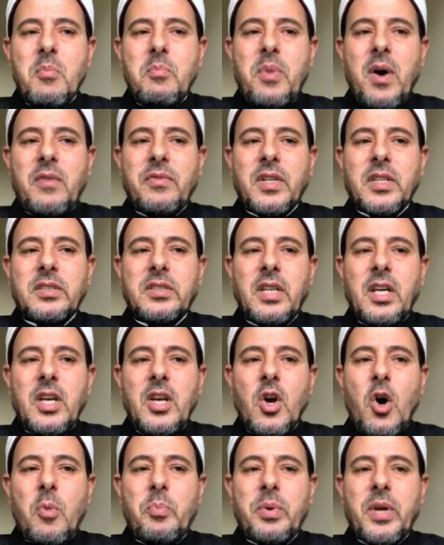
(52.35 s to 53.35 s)

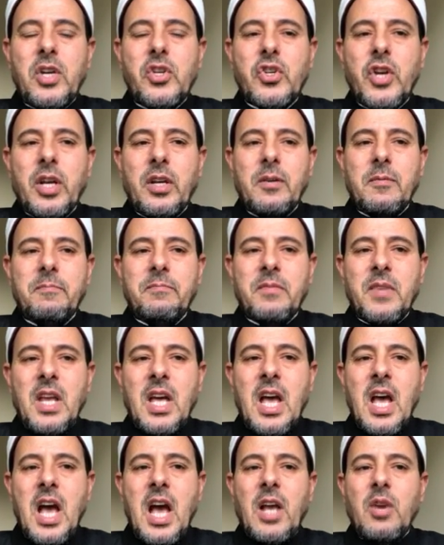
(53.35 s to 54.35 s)
poverty, oppression,
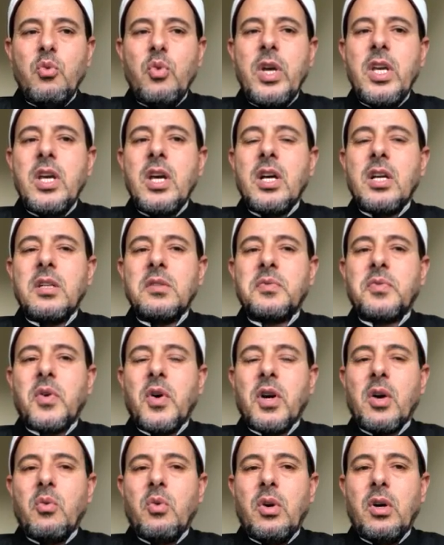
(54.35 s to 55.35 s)
and we yearn
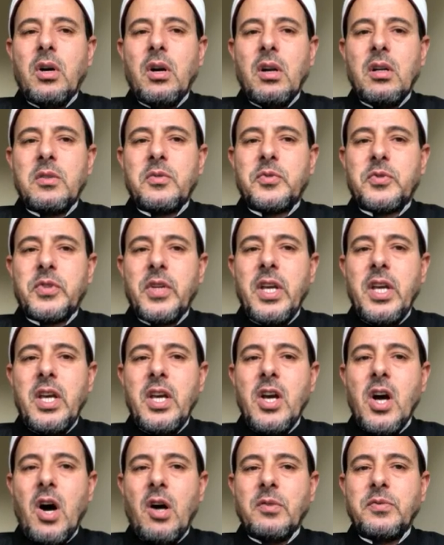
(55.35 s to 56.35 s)
for a world
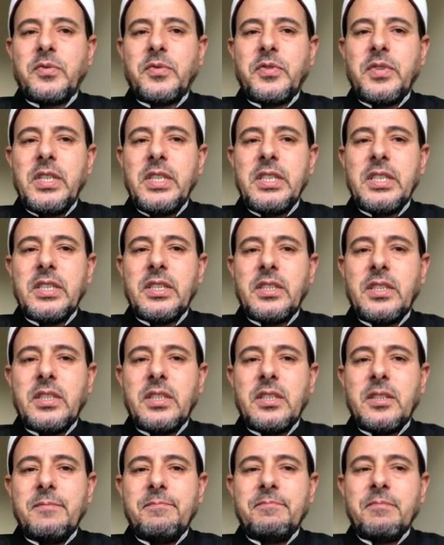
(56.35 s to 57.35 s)
free of fear